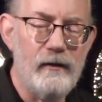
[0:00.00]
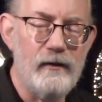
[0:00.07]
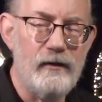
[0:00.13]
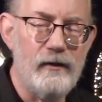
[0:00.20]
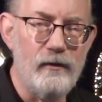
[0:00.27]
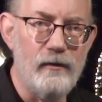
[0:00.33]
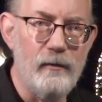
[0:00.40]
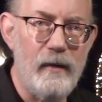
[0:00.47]

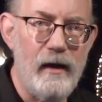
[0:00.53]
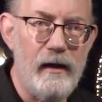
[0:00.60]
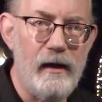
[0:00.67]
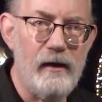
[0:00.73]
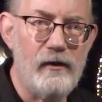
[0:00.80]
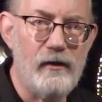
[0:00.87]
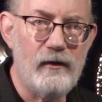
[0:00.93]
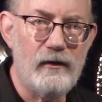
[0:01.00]
Zoom
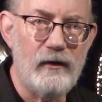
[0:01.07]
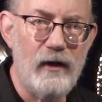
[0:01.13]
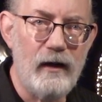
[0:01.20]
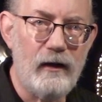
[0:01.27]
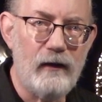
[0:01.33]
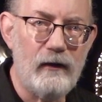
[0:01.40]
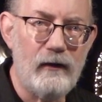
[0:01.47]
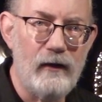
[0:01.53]

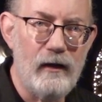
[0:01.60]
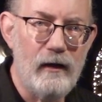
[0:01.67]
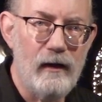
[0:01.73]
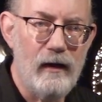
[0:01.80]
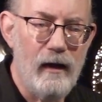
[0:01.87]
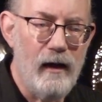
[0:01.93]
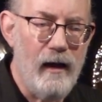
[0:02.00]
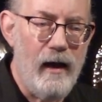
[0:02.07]
H6
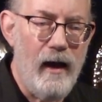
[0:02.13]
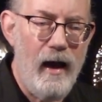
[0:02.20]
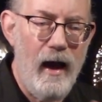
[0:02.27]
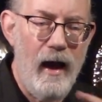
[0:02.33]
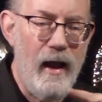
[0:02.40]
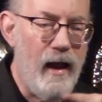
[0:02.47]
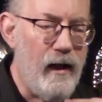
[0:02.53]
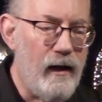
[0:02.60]

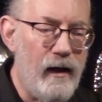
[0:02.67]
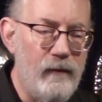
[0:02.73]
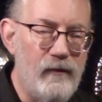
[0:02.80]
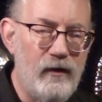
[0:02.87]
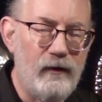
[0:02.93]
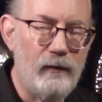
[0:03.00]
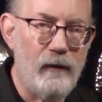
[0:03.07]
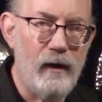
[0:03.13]
and I'm
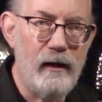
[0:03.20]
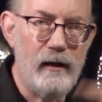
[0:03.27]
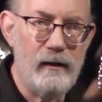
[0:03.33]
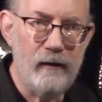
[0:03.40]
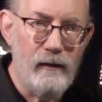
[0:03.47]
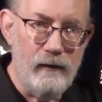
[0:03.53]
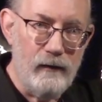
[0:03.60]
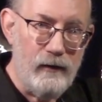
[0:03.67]
just
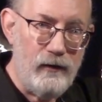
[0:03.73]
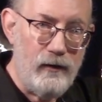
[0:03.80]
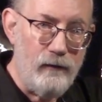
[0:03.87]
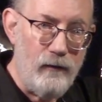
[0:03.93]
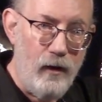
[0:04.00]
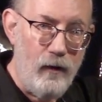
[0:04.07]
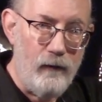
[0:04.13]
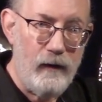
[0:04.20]
running the two
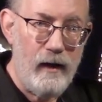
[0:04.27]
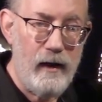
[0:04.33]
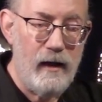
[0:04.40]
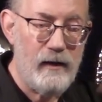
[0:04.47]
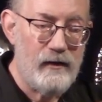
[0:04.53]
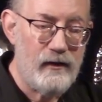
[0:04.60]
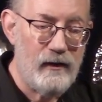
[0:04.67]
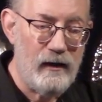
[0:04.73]

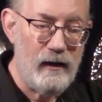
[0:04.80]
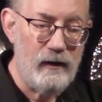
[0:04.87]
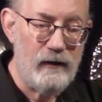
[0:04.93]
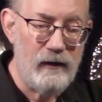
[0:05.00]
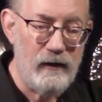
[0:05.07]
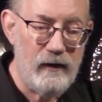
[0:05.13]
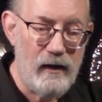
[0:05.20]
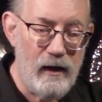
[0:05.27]
overheads
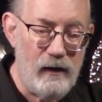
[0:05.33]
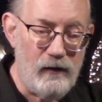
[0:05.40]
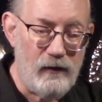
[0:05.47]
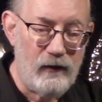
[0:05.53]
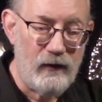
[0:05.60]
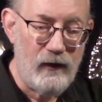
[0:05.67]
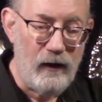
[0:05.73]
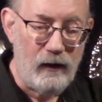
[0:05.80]
into the
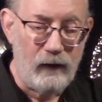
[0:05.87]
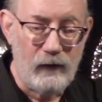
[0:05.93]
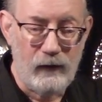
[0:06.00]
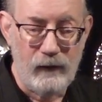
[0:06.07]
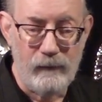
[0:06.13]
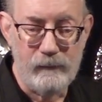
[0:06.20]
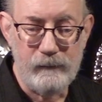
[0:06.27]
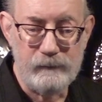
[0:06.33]
H6.